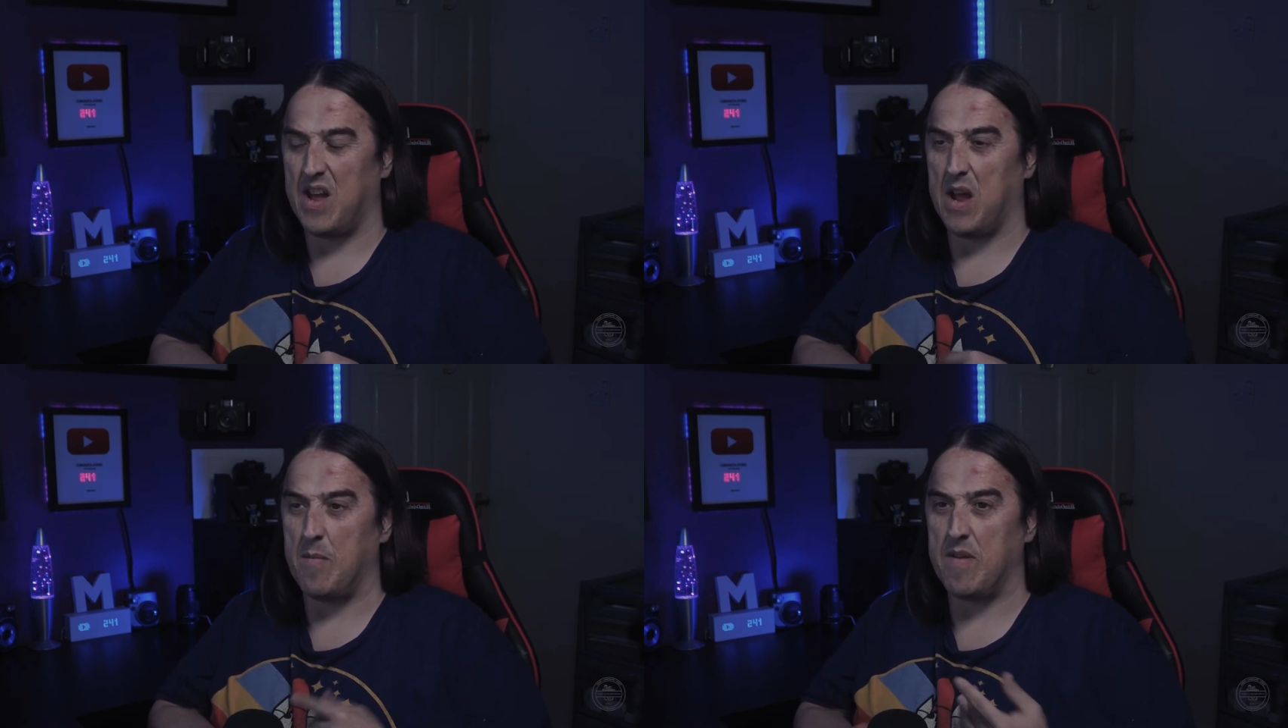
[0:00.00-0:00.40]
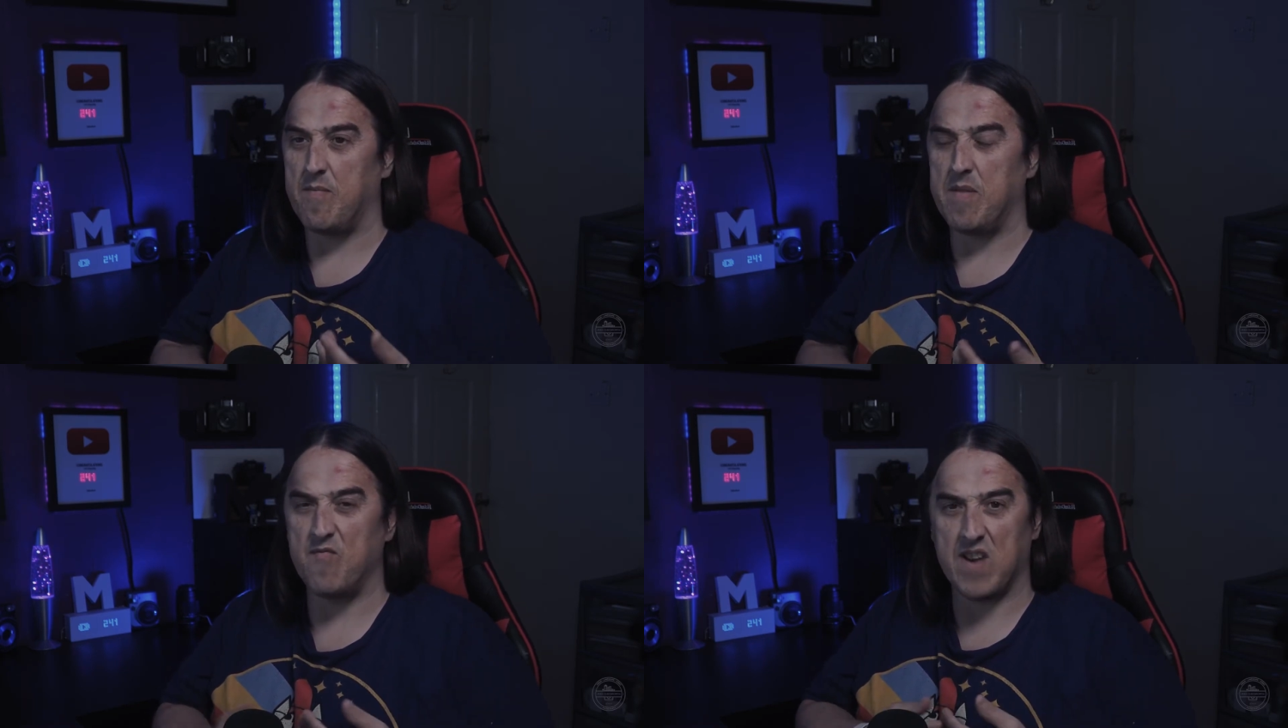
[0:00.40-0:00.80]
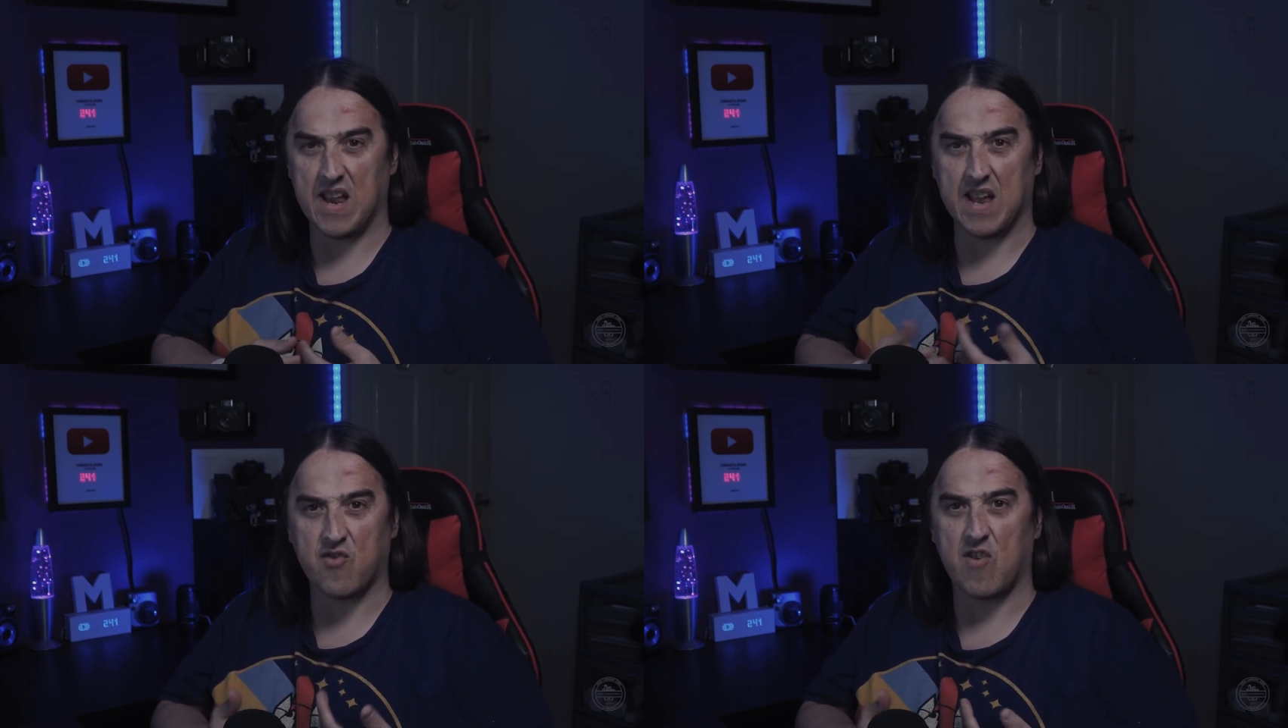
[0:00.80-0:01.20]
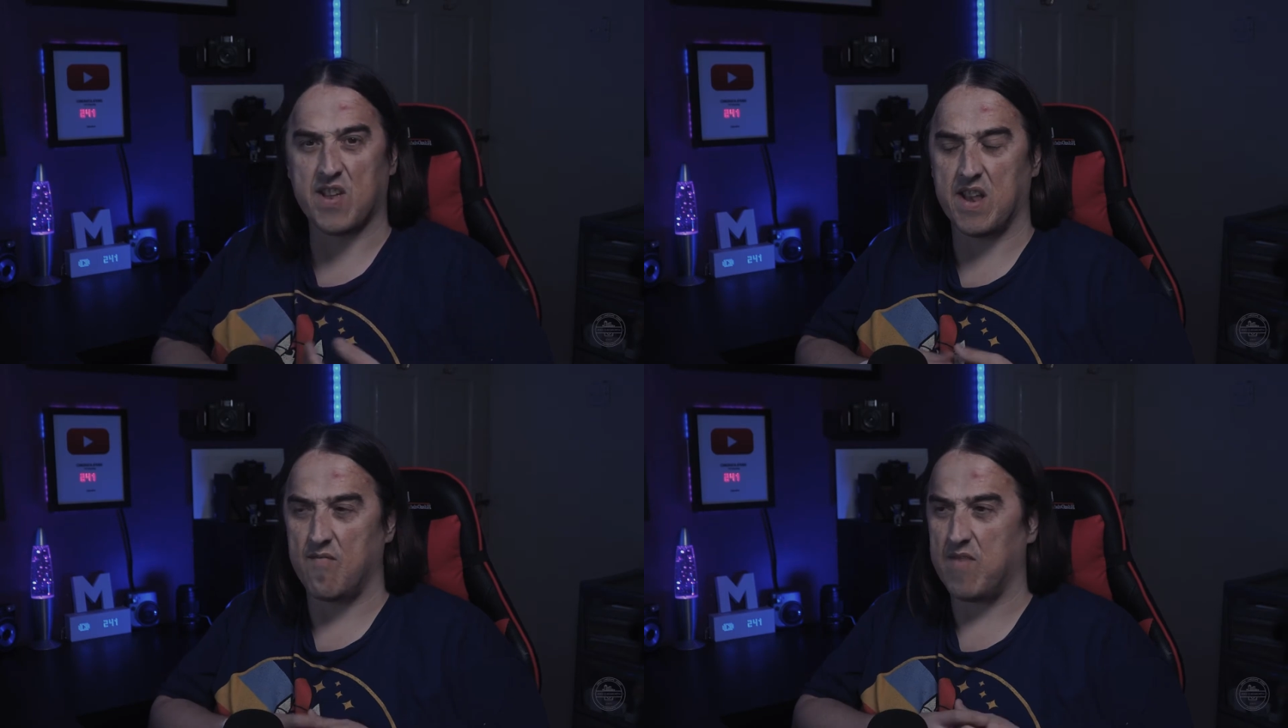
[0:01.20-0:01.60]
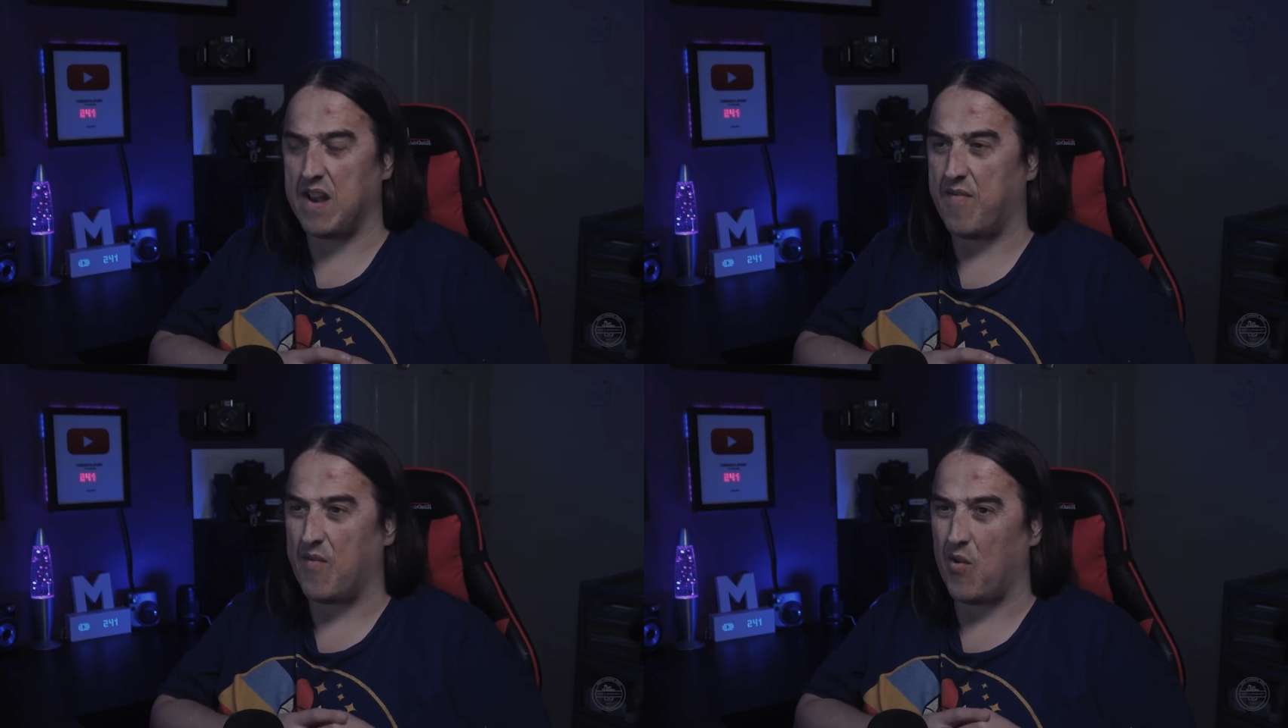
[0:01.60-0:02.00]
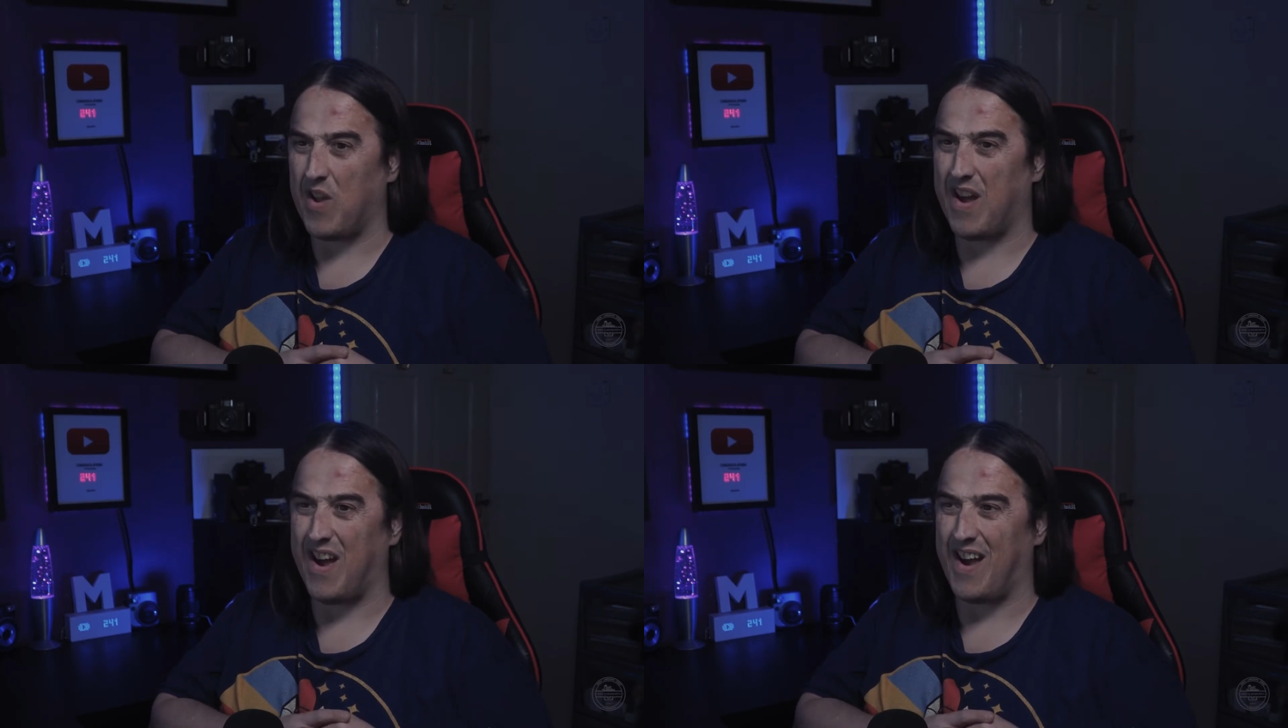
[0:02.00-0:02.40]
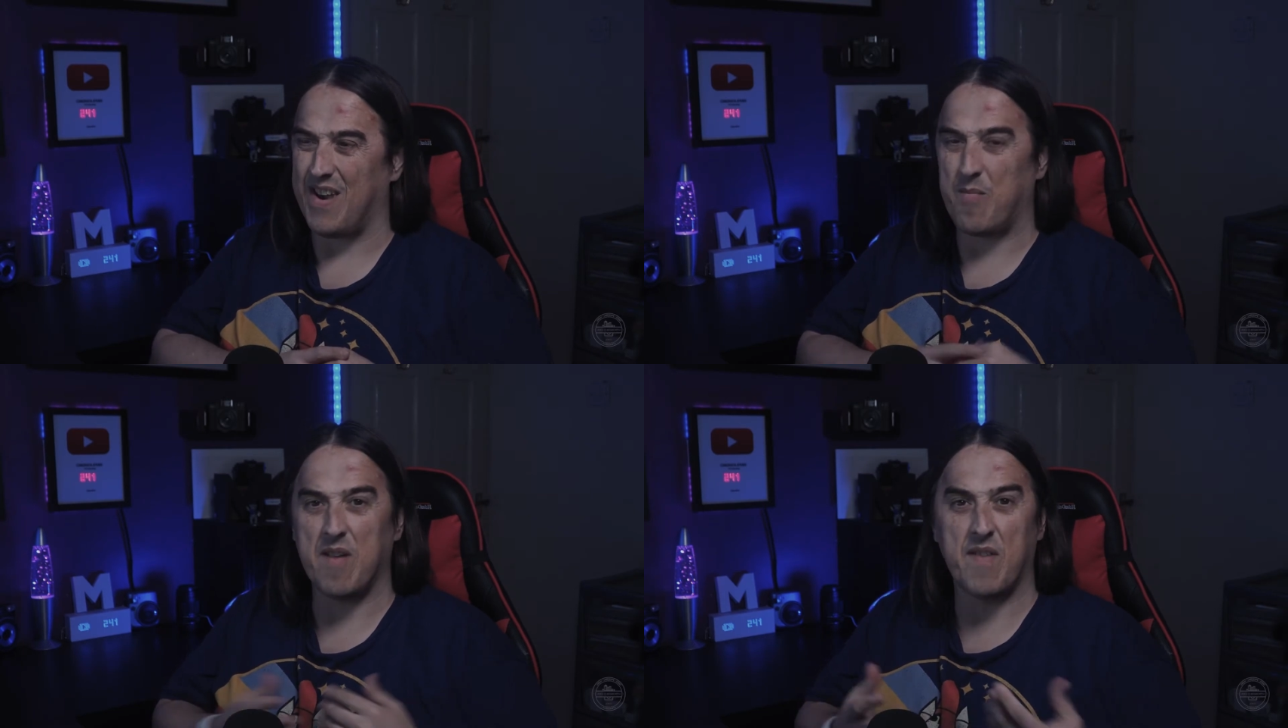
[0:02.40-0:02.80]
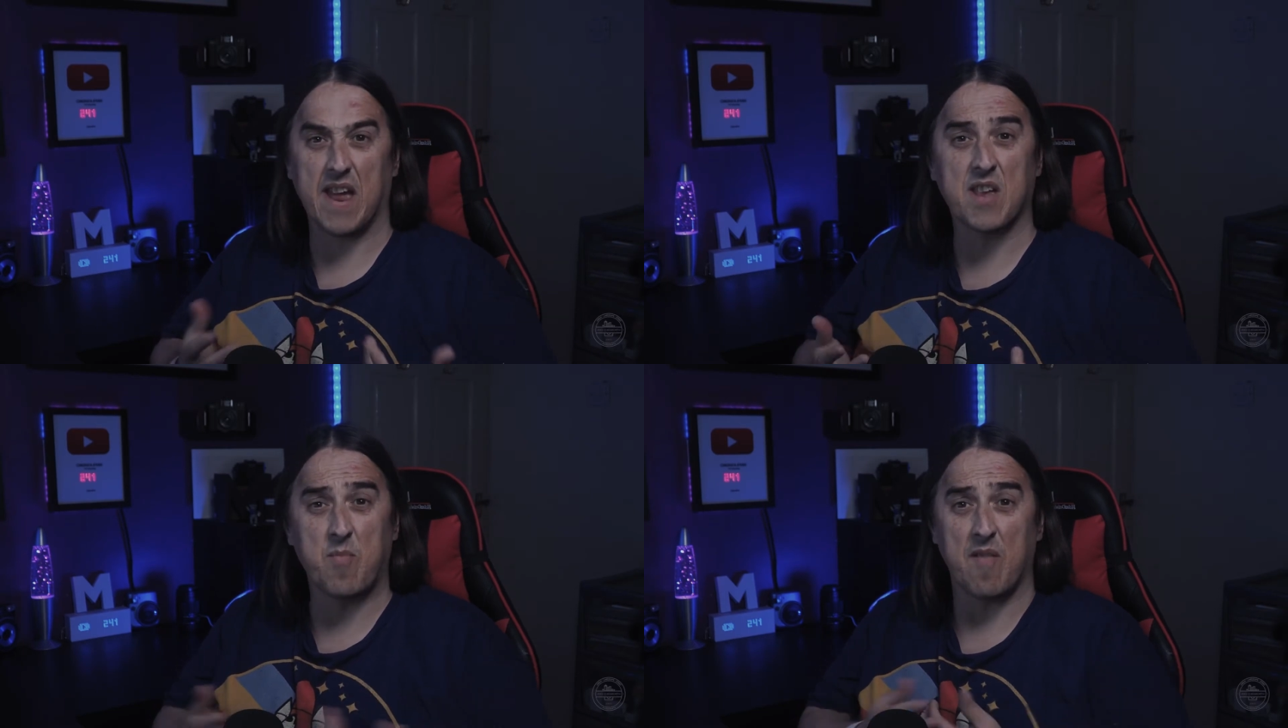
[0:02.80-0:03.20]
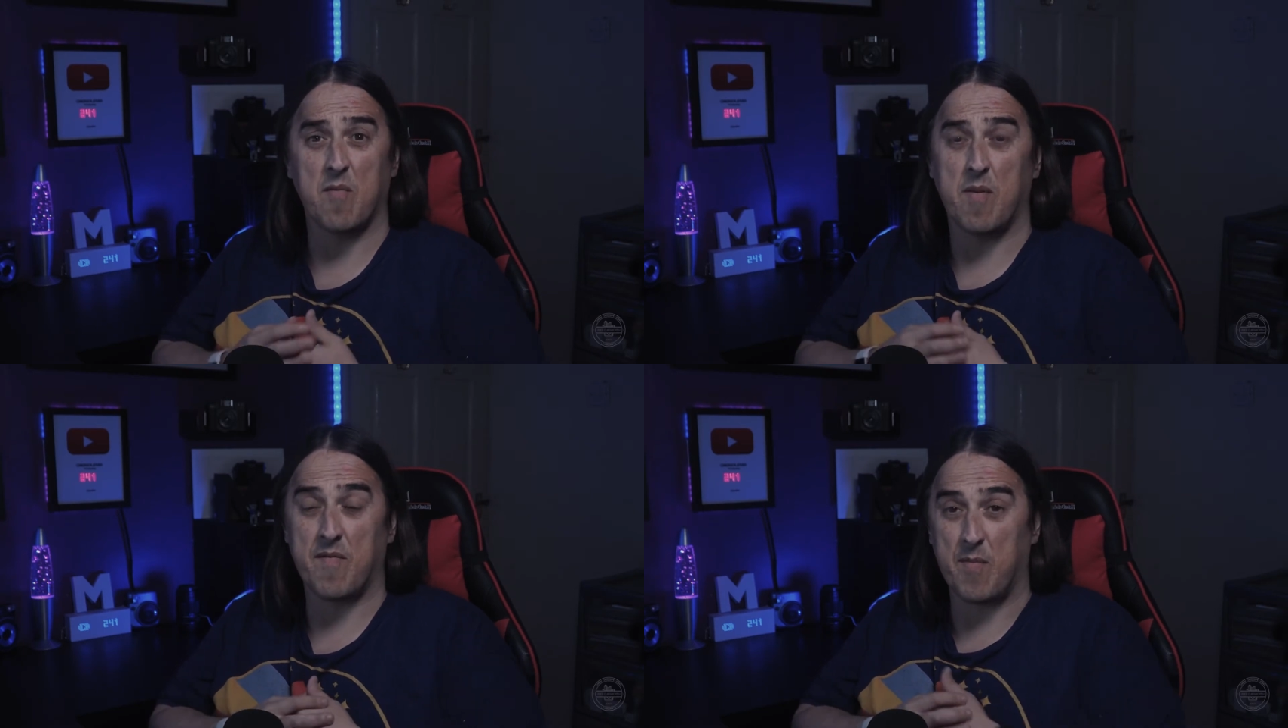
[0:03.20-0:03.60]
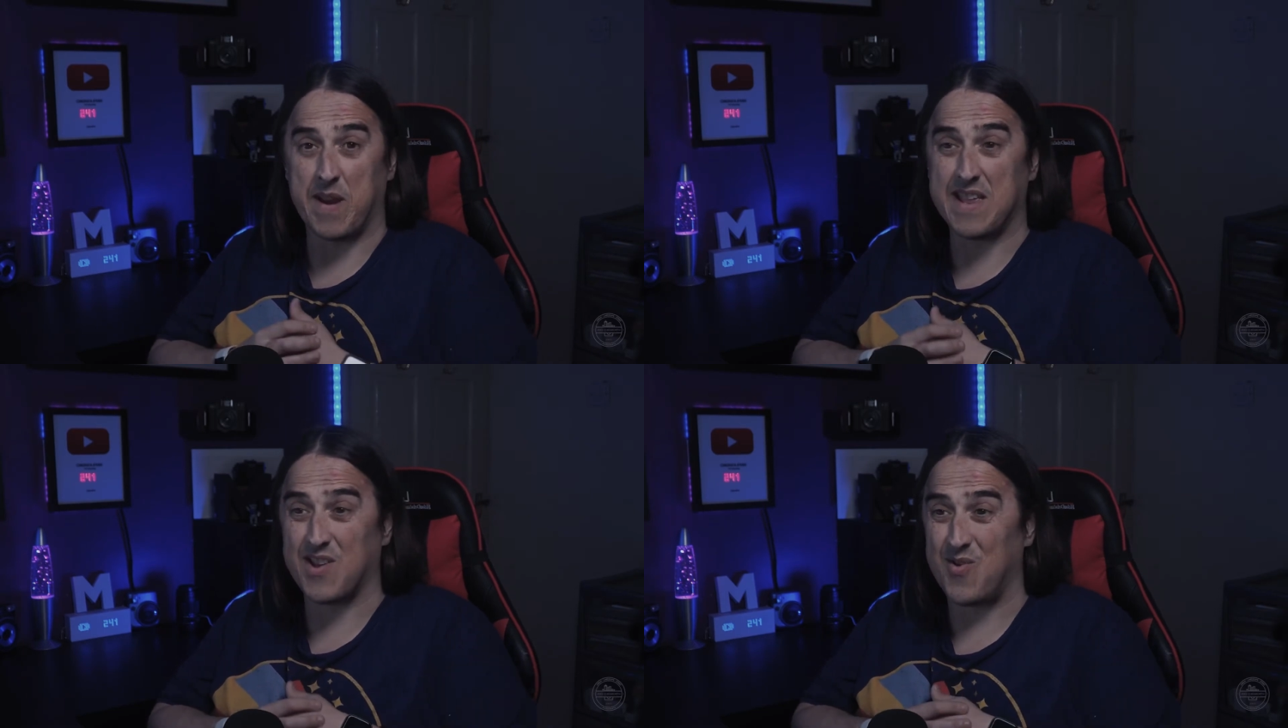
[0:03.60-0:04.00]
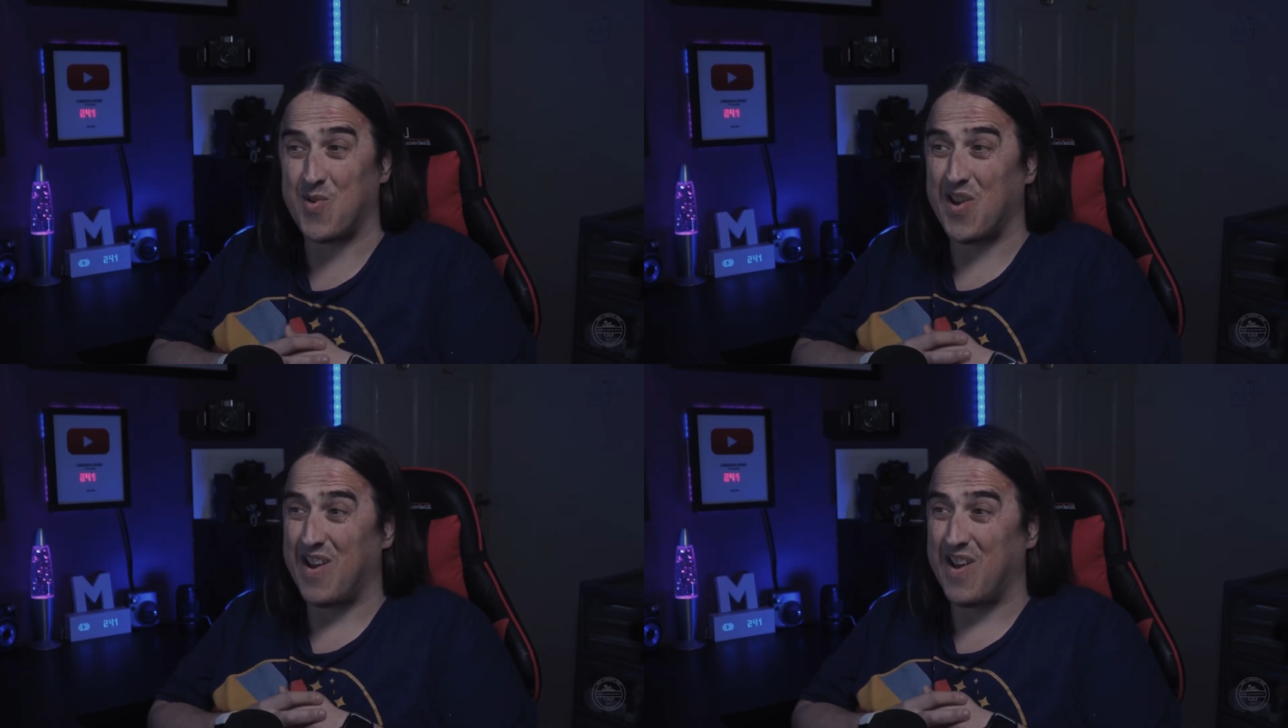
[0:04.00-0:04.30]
They've been really interesting and really fun, and a bit of an experiment for me to